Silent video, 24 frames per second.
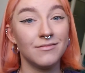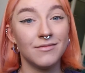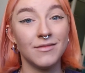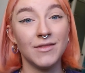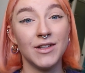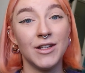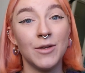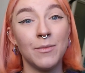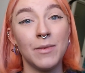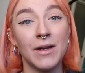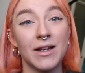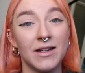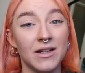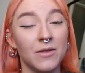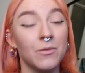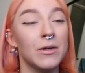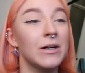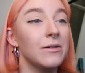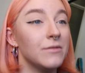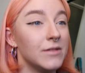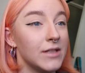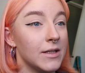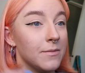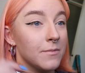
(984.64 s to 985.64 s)
you bloody
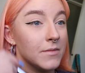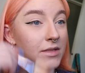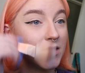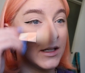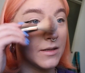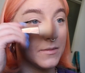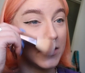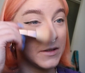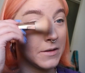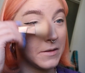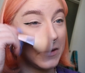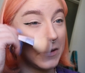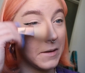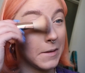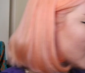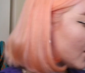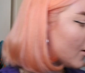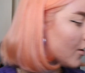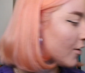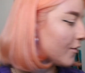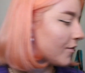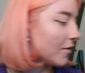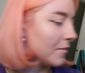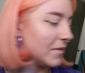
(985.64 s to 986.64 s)
well dim some, don't you?
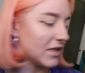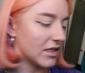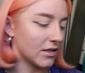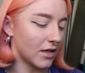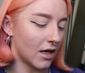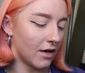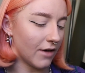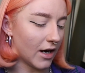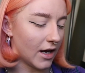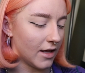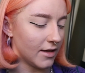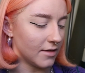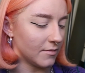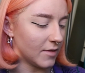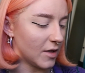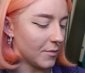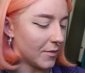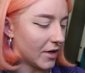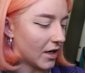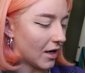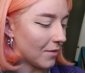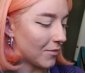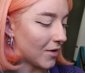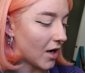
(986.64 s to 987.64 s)
So for mascara at the
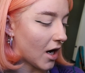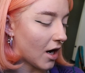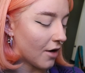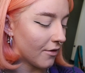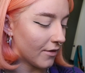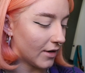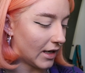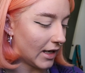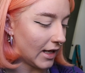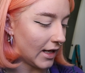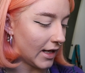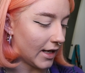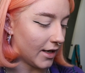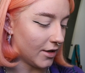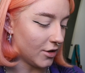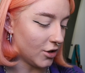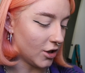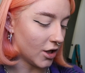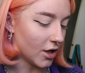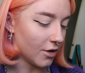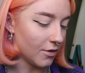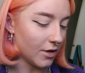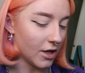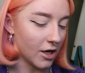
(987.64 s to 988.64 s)
moment, I'm currently
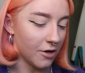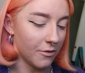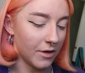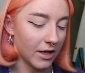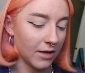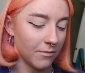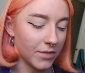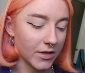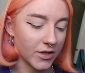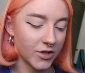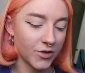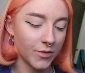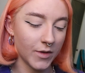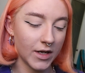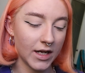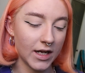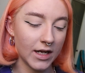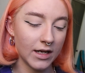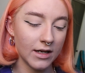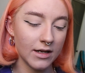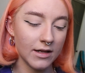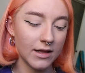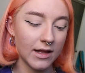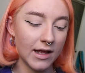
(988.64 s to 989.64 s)
yo-yoing
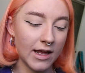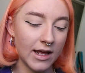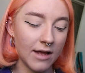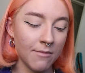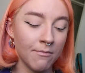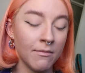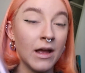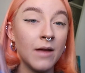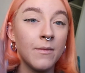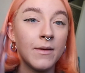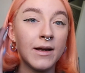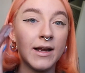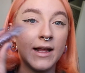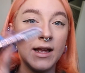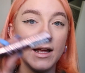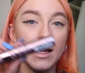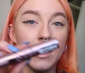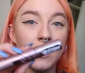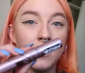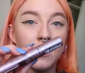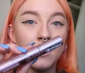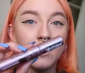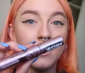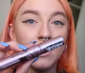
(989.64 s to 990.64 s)
between the
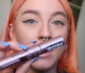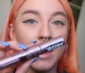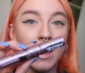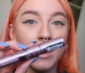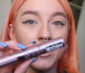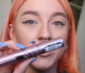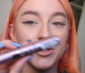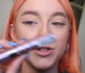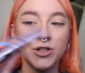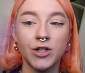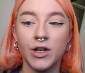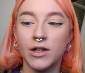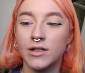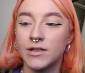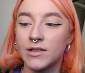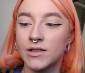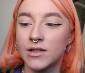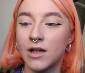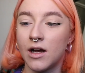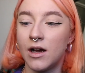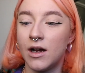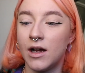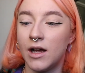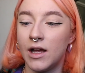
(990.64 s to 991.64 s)
Maybelline Lash
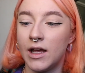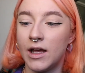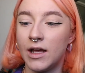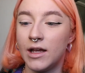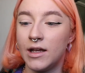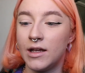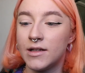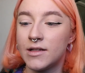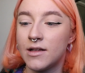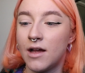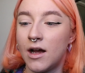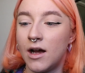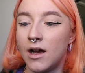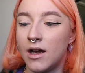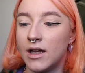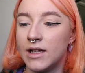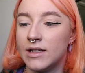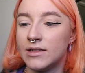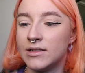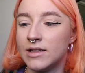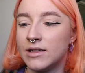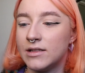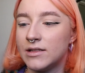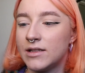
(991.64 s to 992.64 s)
Sky
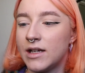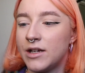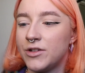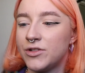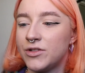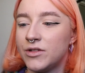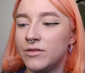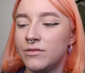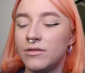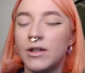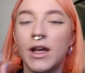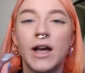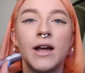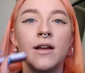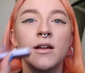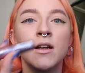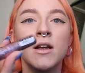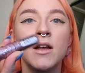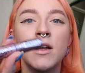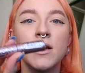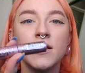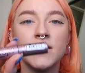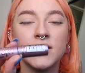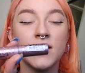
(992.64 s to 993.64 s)
High Sensational? Yeah,
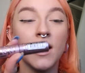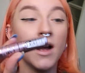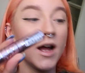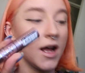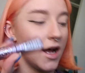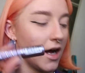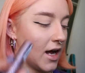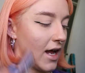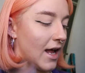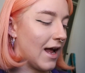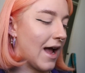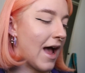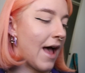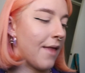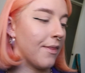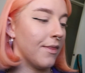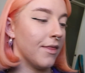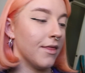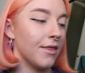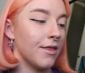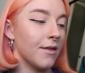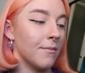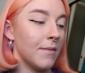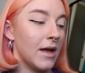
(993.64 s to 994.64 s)
Sky High
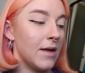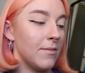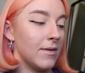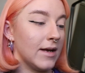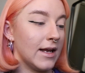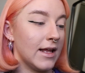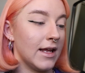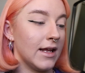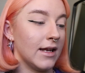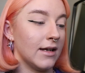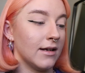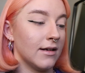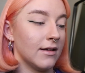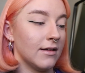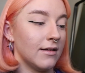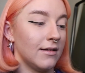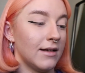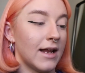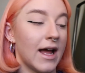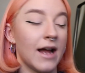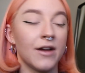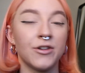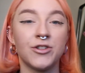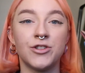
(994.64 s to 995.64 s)
and the Maybelline
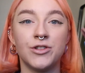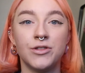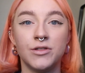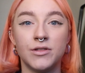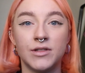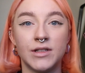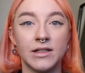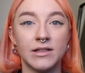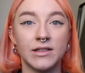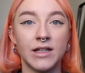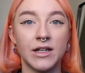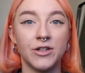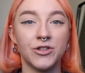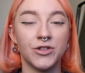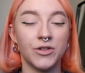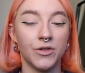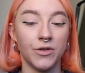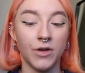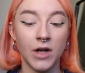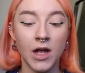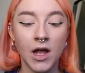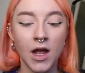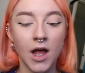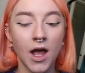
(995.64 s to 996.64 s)
Lash
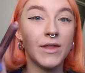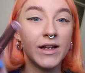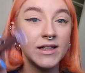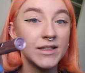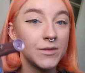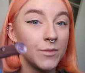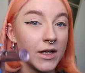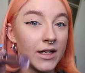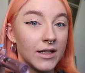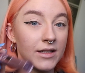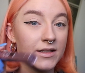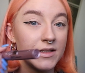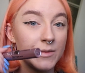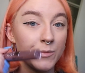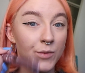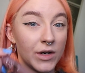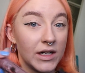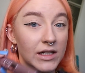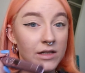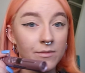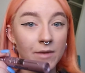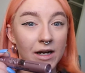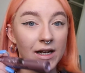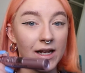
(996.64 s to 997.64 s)
Sensational. This one
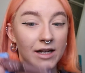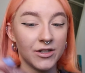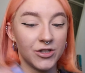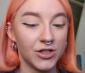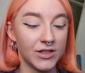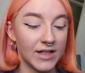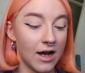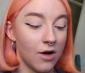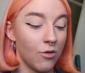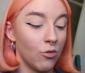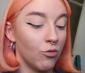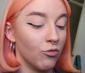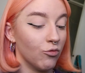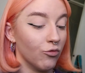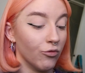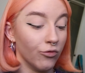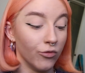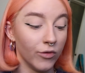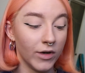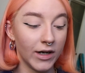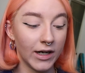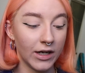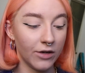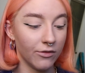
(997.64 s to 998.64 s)
spreads my lashes out
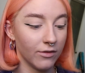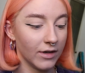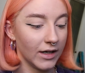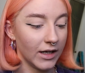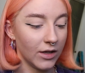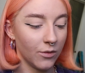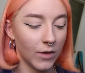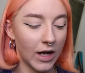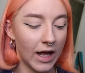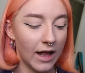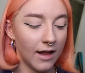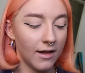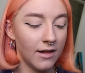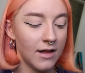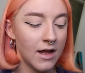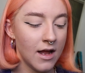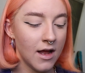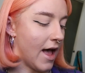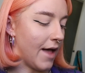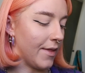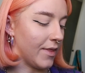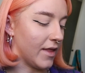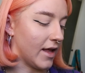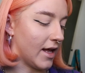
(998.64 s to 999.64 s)
really, really well.
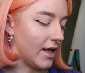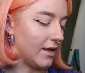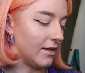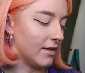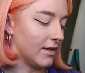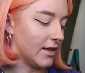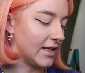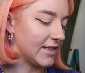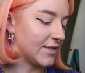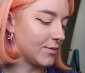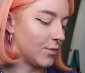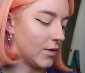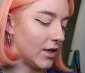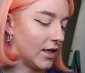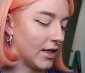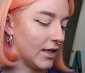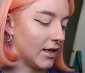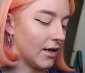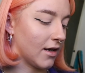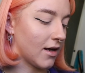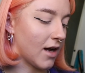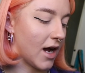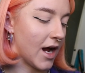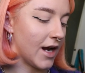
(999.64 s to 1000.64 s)
And then this
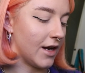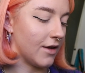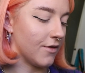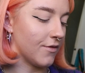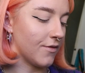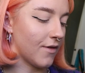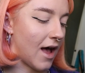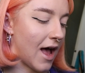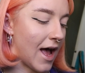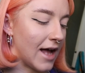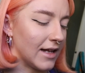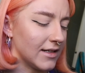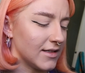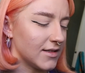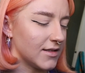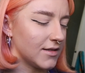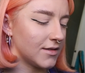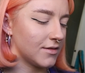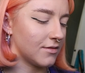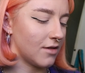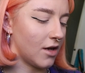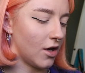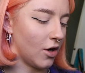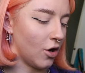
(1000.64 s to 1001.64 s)
one kind of
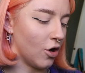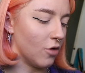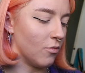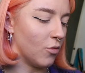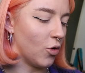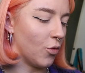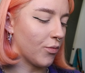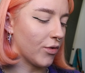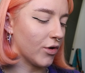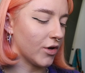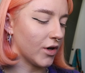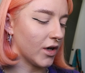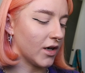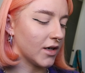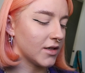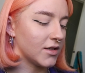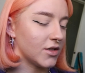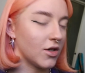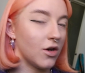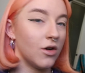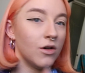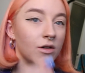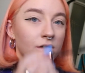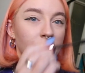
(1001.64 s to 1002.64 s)
adds a lot more
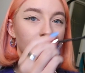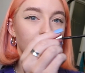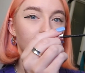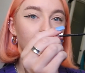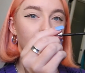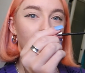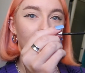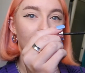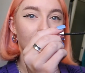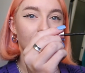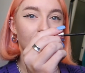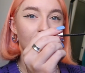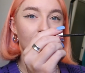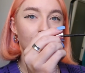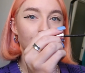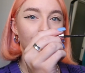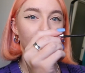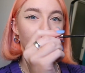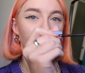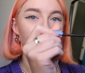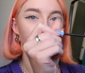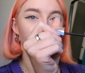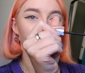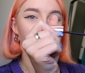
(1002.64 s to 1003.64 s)
product on, and that
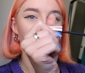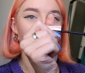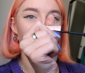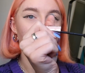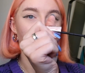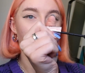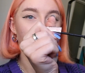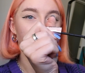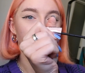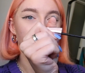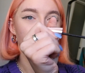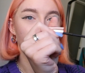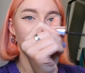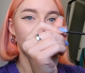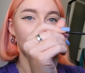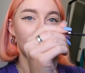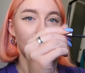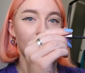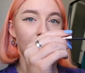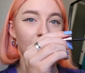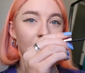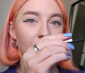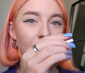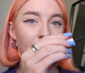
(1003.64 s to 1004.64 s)
brush looks
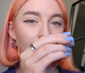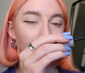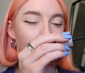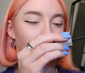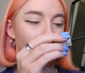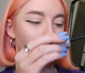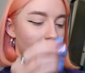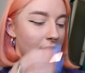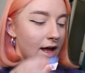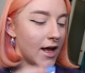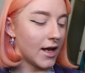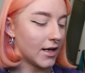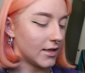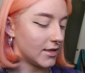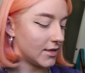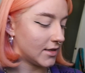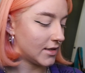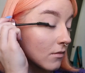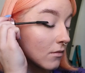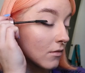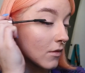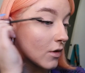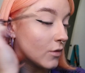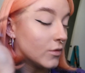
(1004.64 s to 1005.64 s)
like
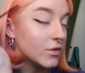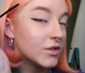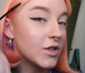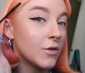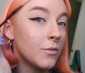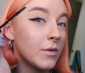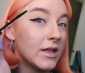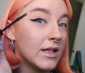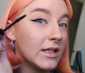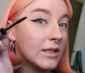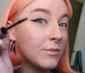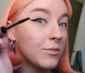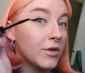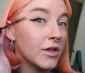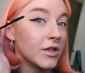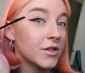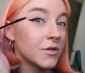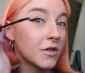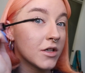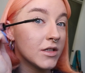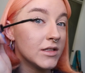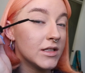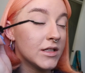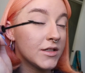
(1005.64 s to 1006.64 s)
that. Also with this
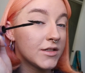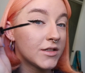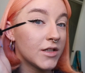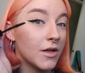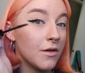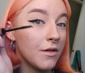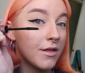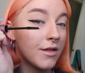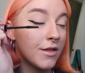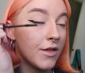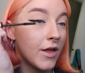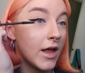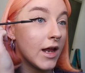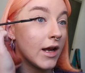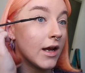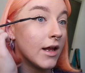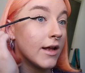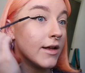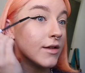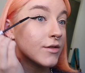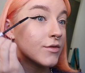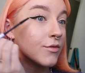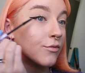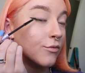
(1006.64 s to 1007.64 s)
brush, because it's so thin,
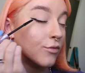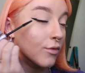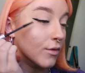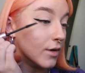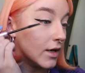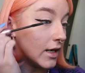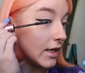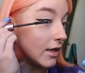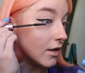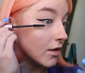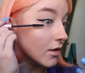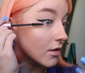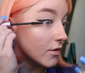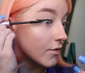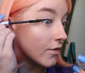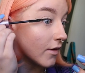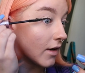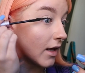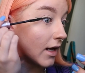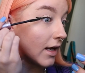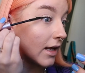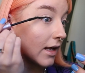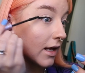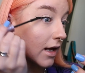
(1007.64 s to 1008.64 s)
it's really good for
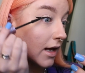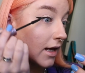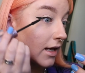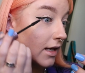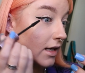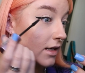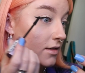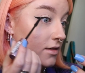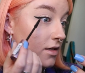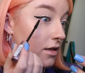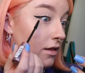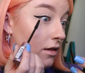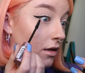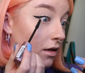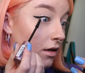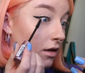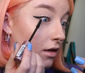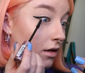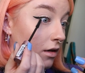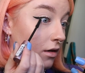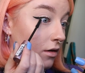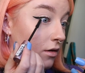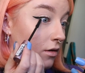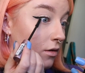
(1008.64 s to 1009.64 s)
like getting into
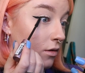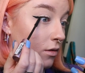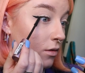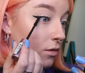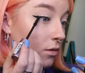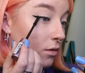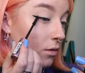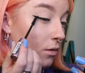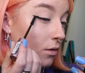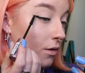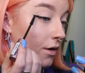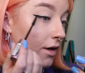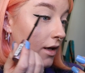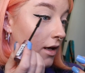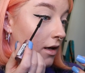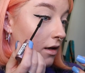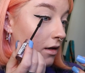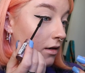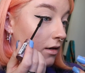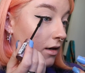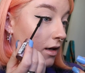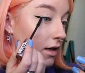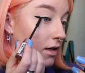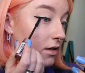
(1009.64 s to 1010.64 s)
the corner
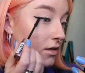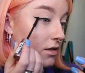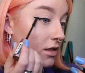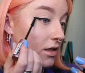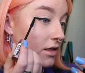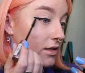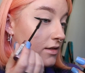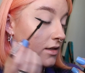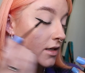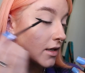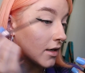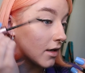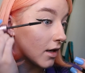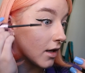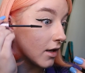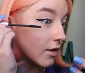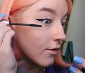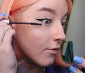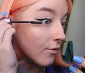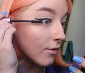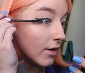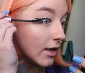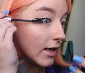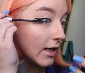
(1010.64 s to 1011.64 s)
lashes and
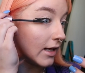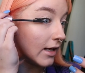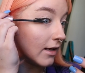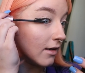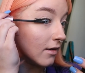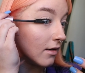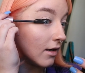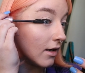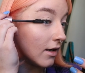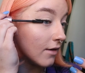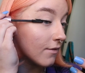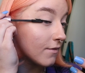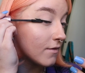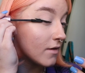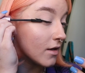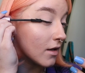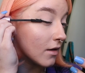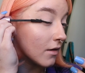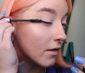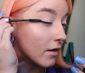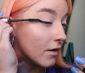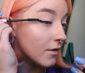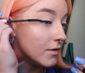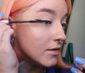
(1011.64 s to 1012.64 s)
like really
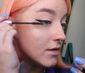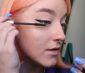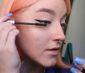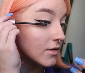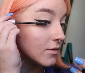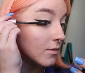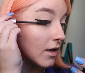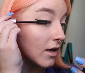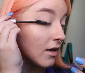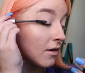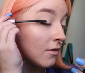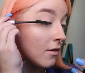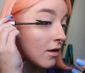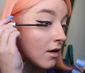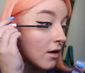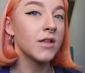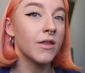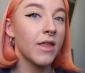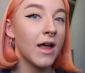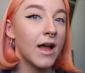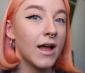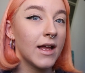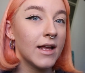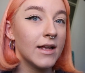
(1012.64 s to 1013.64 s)
lifting those as well.
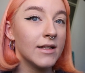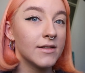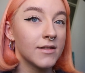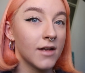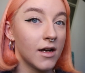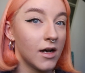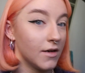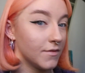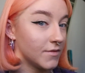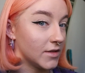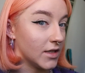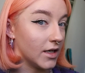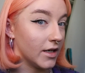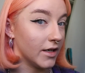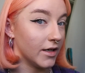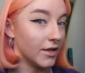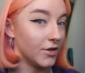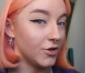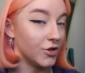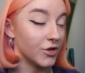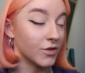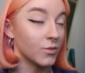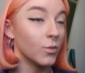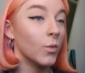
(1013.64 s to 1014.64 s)
So that is
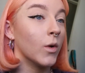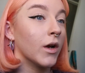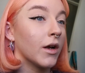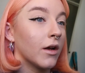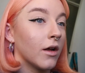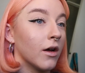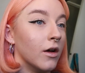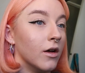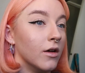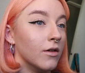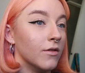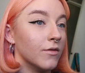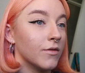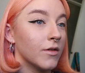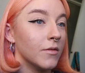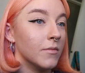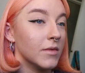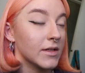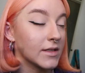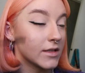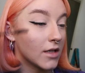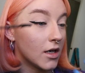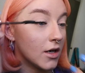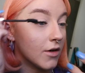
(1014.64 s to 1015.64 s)
after just one coat of
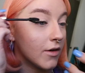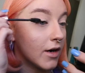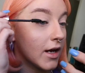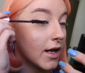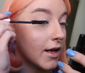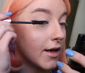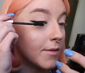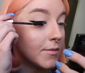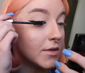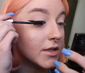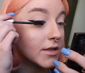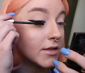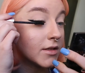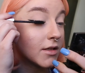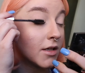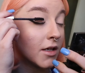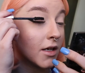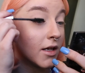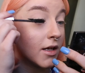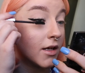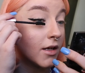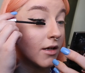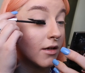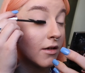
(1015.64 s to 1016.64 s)
mascara, and I'm just
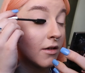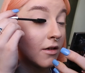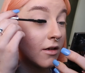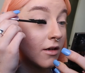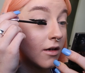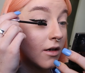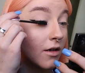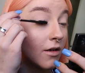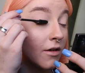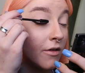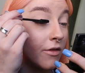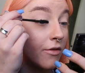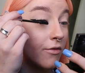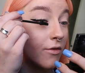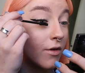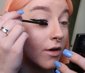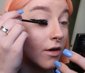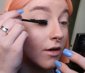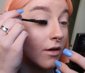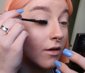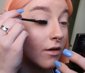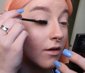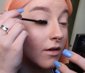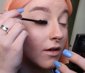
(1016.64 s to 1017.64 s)
gonna go
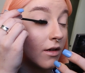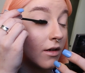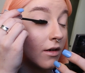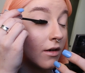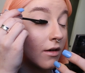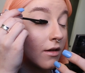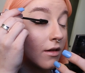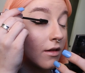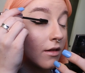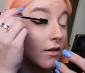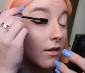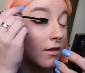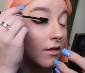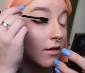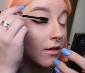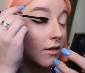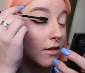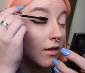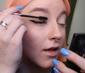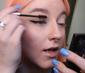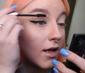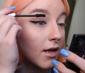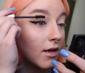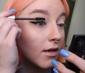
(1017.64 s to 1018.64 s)
through and
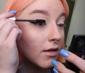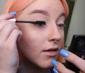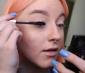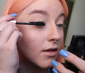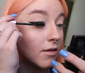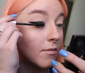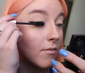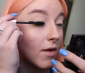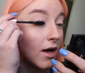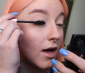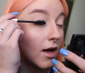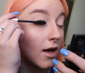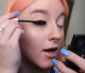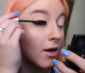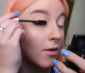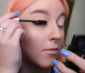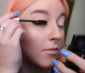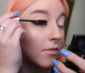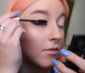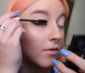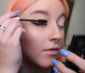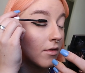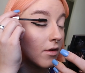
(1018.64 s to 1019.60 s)
thicken them up